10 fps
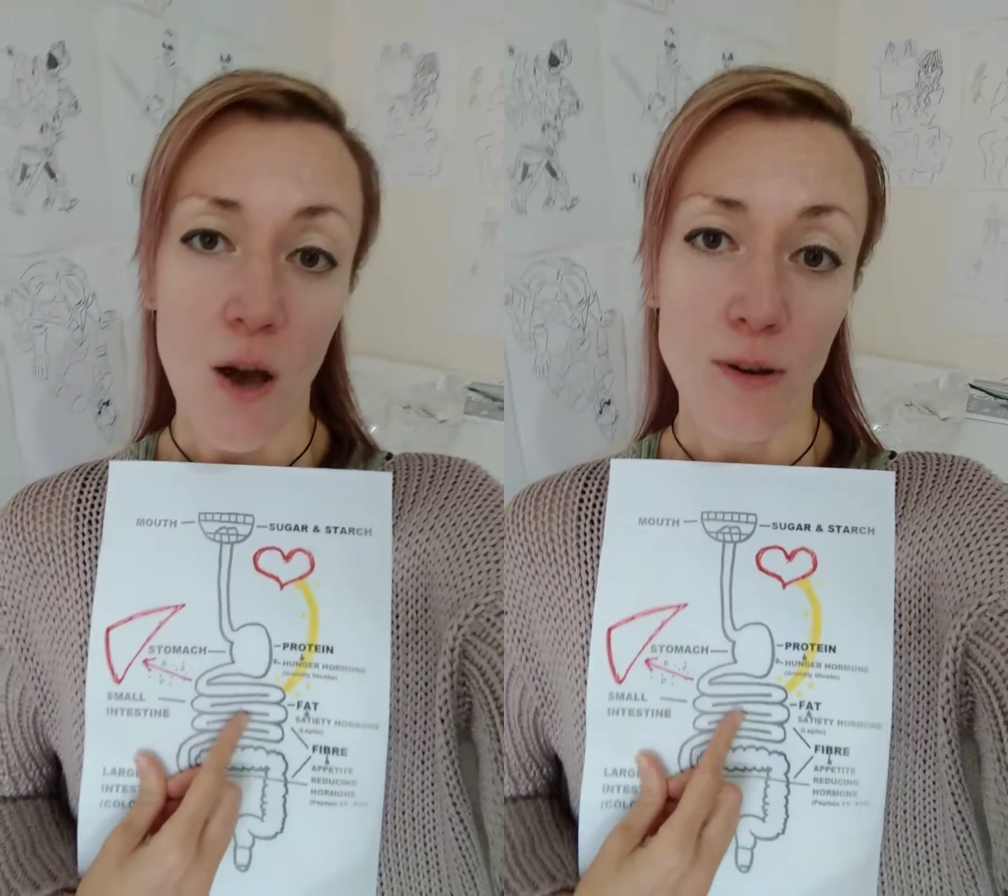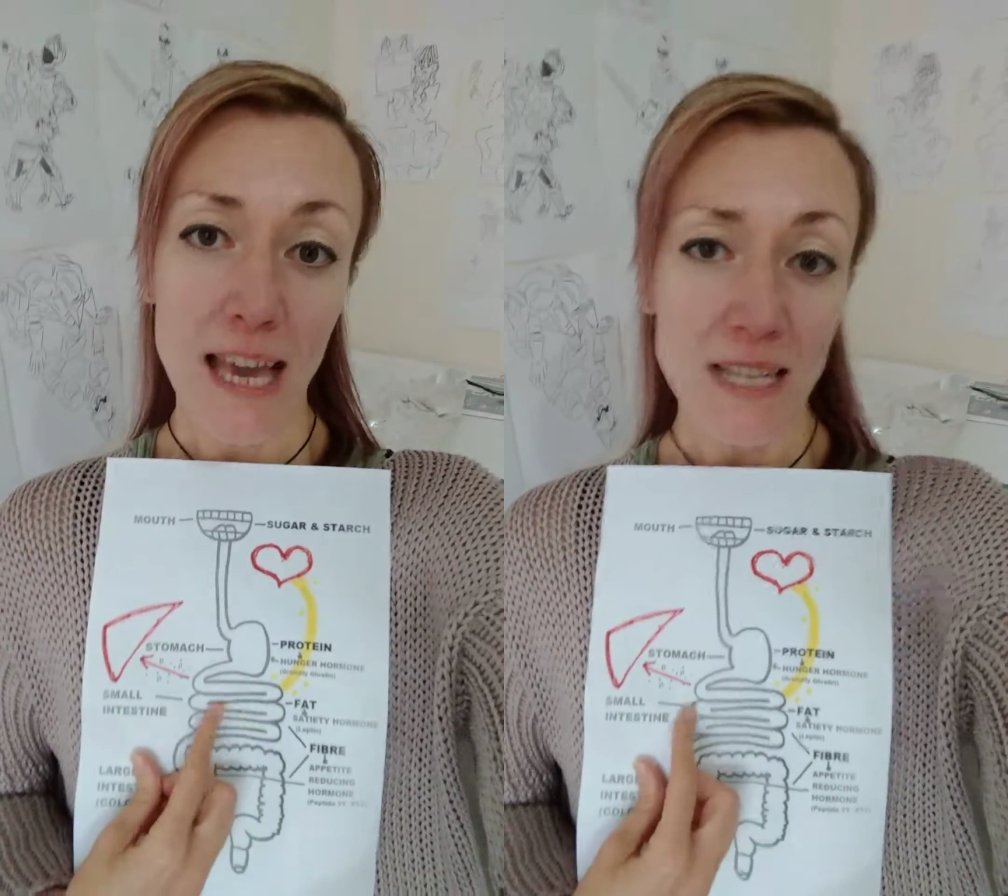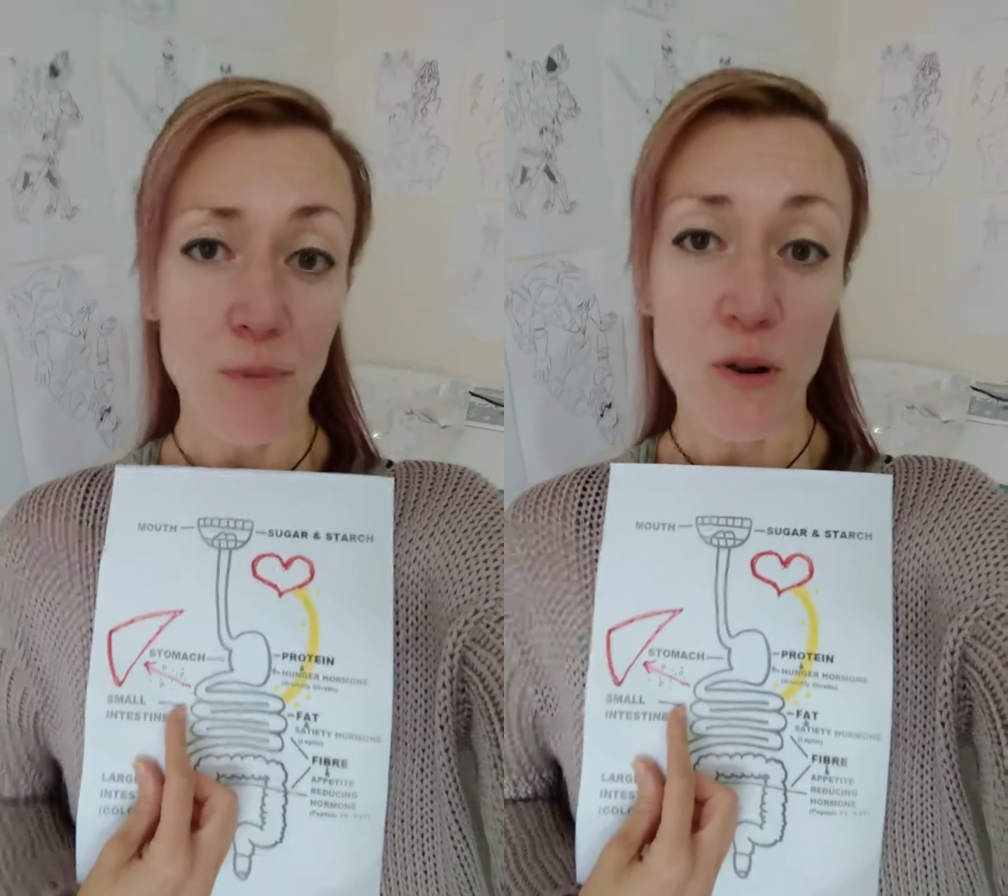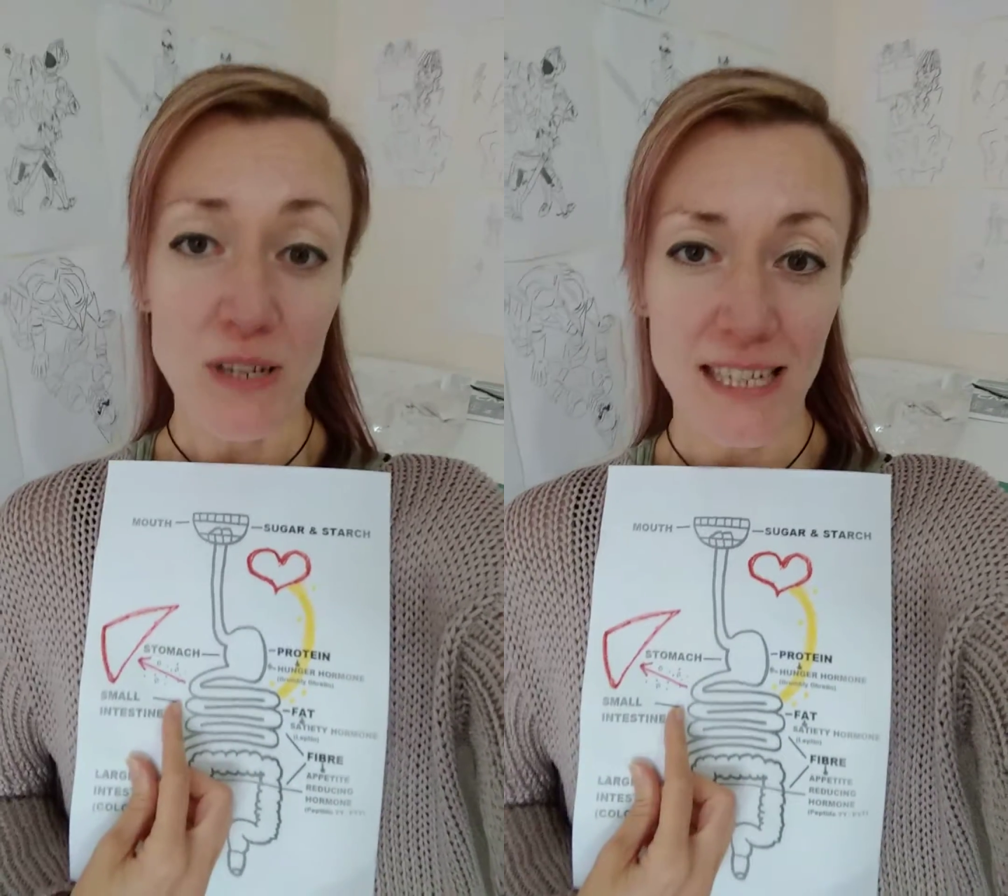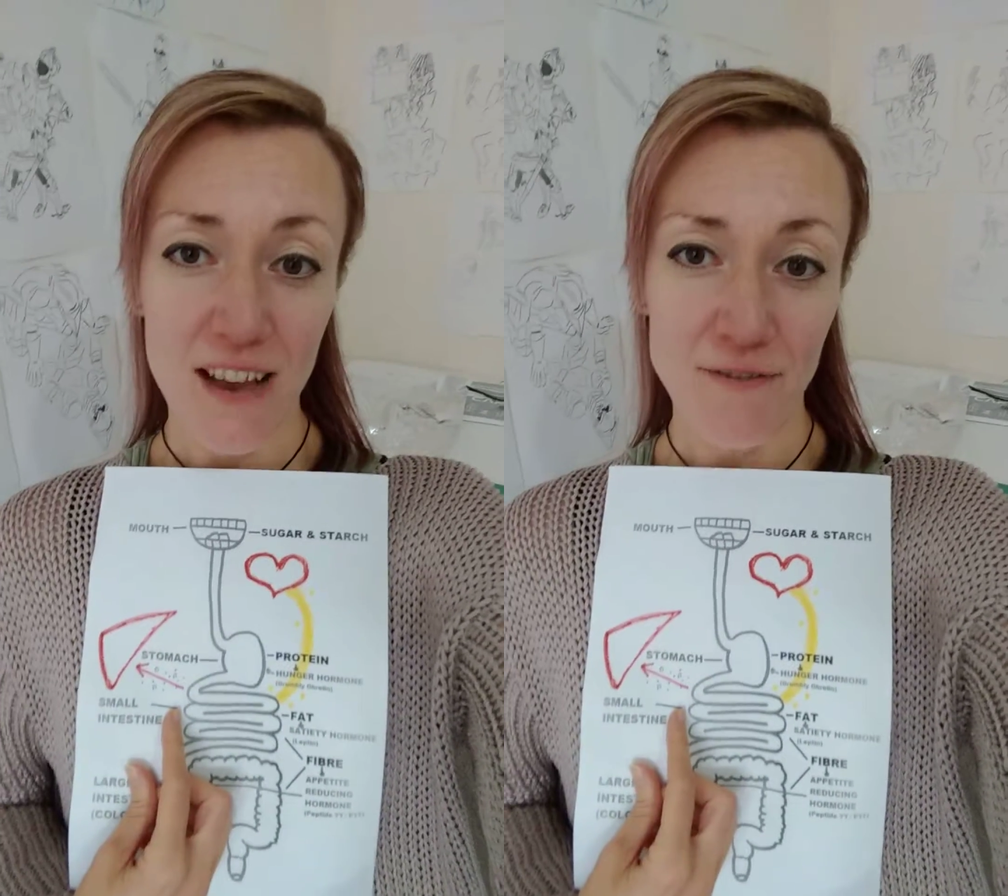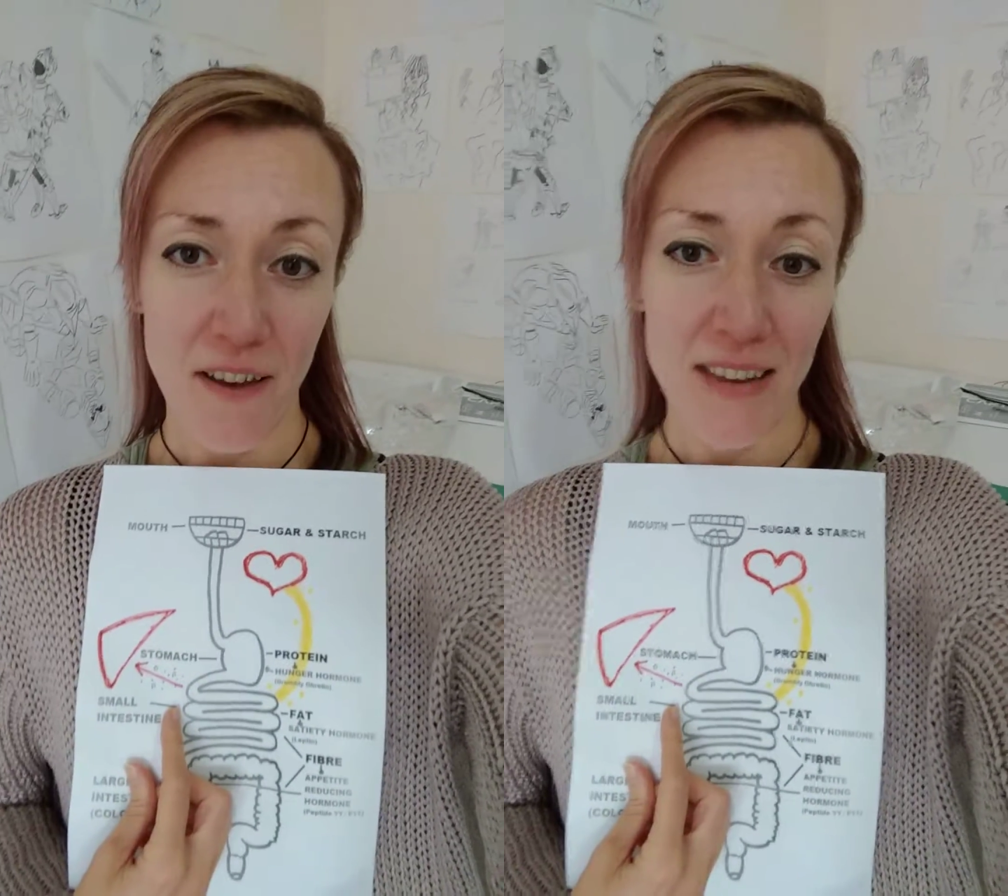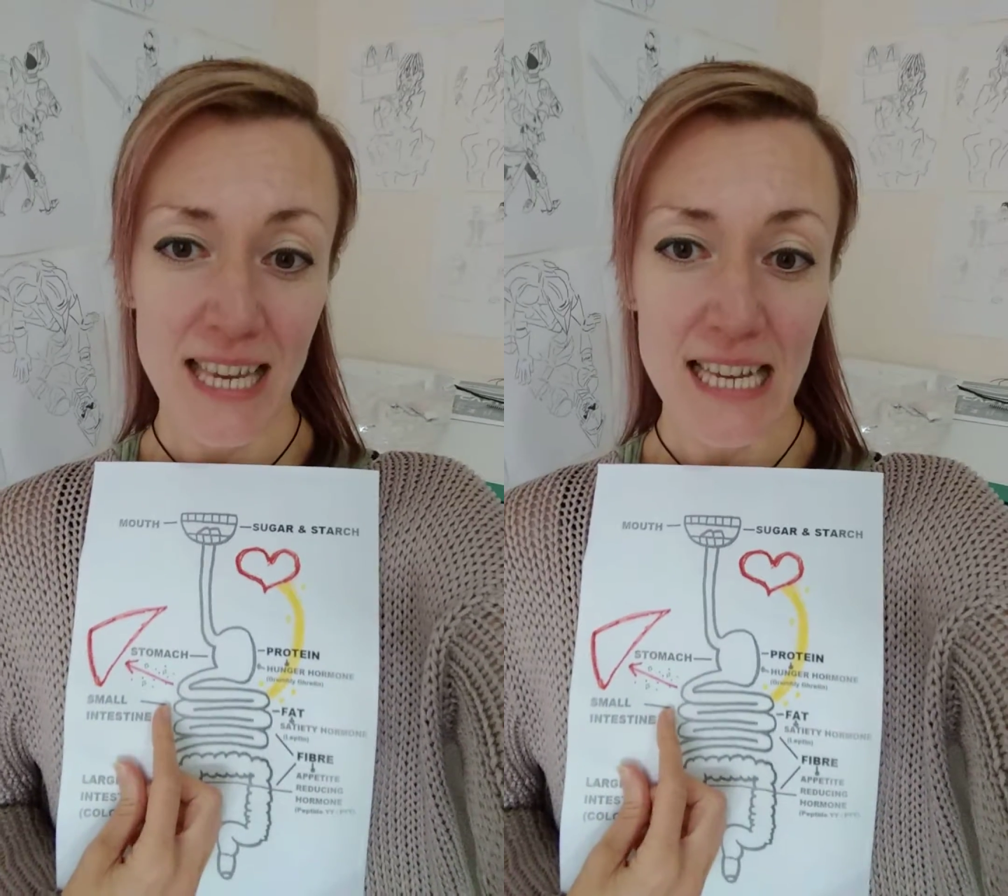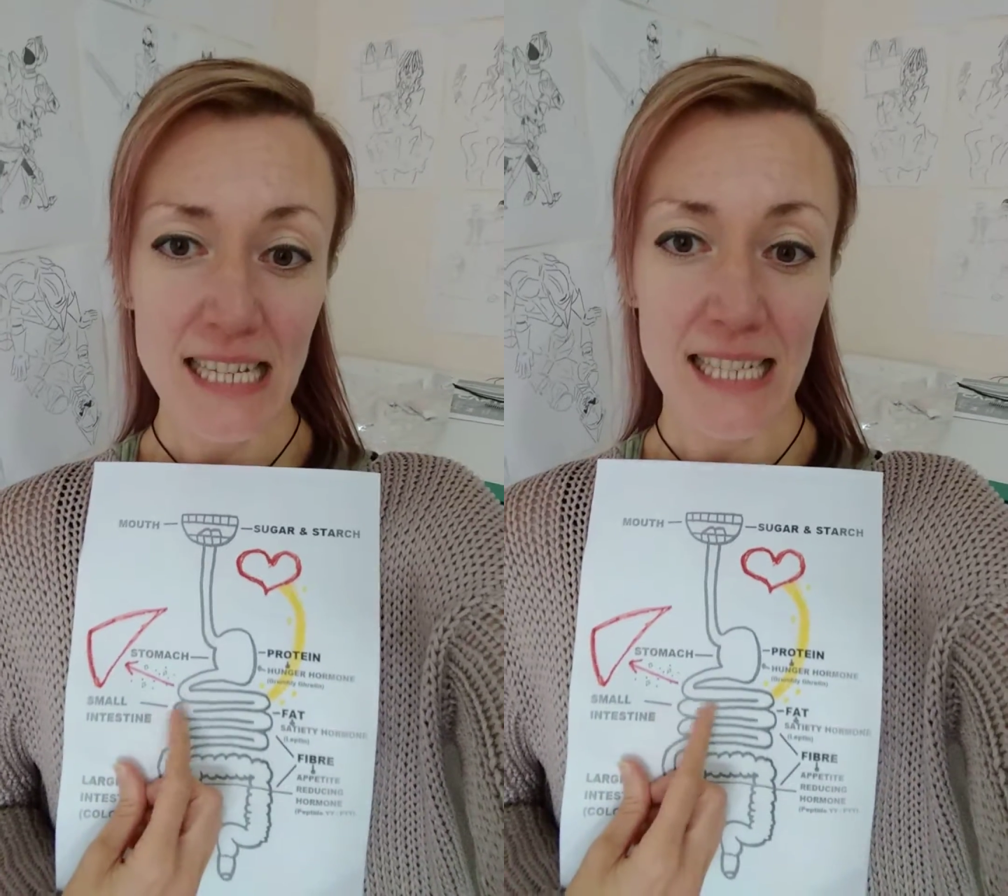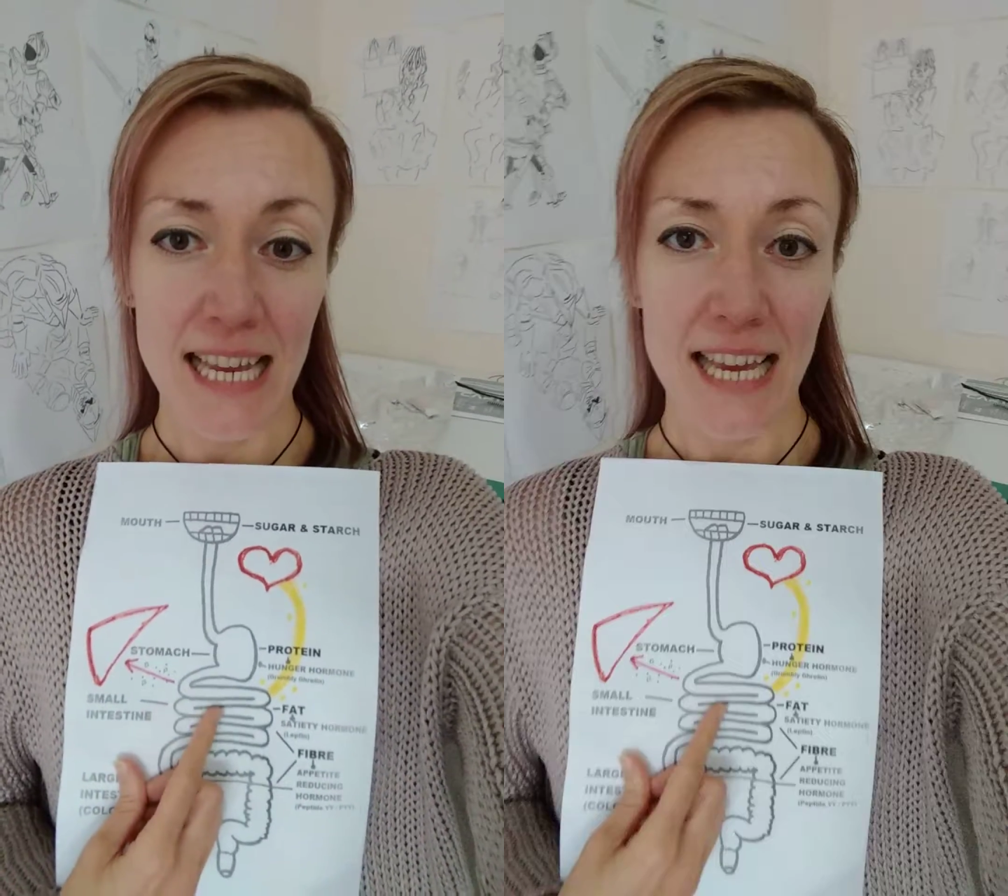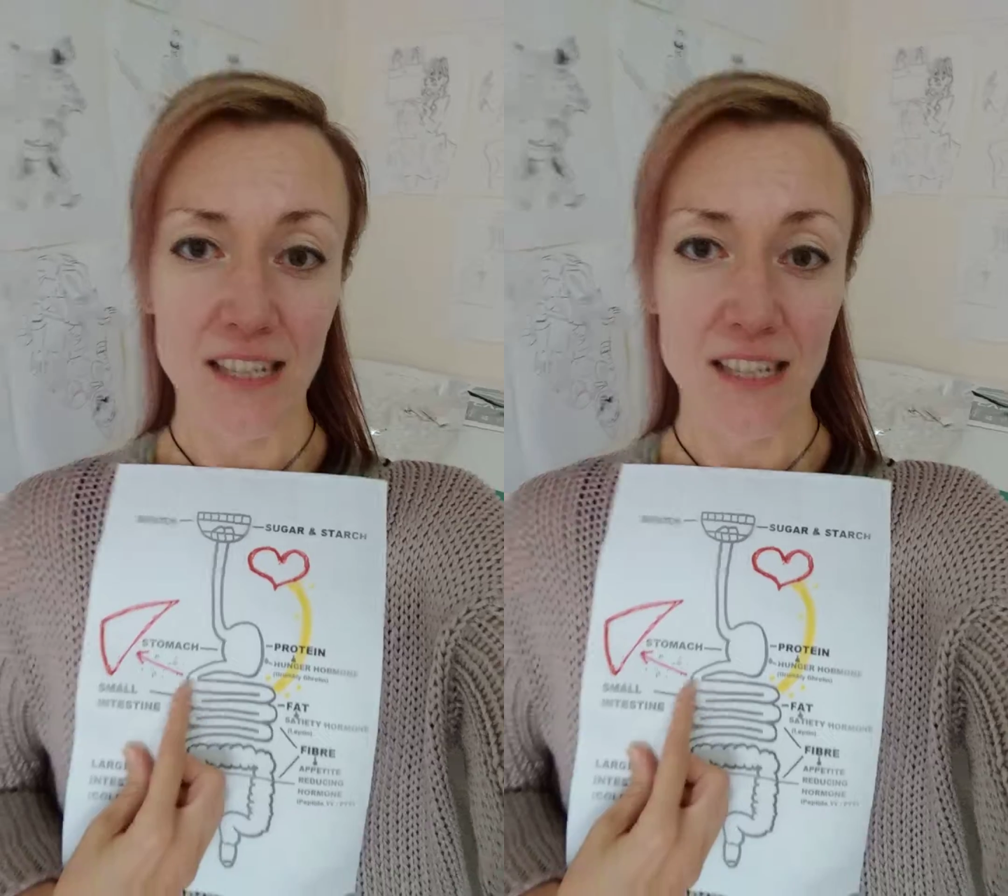gets broken down very easily.